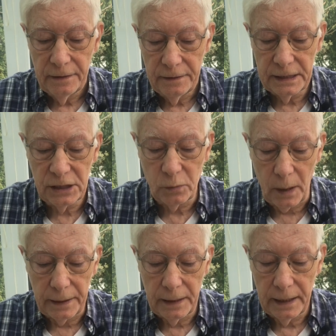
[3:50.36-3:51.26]
This
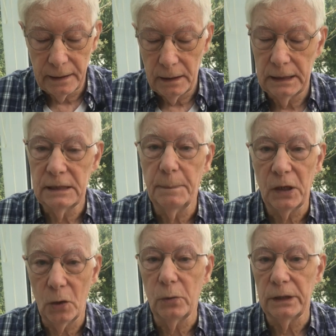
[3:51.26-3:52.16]
one, it's
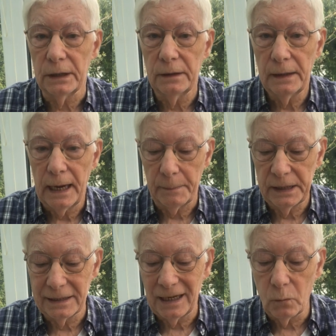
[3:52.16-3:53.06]
begonia, and
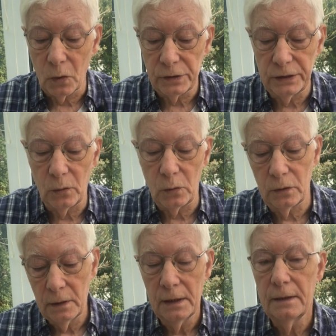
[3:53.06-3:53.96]
because I wanted
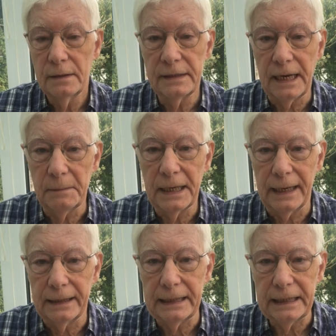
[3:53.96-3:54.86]
all the same
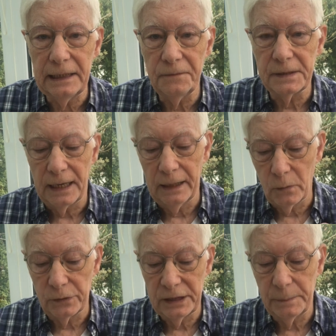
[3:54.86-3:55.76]
coloured leaves, I
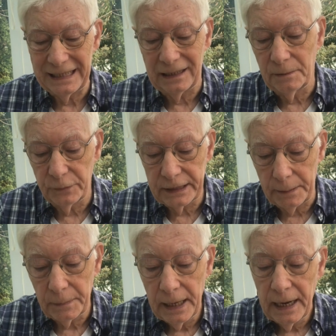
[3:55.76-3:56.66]
wanted a particular type,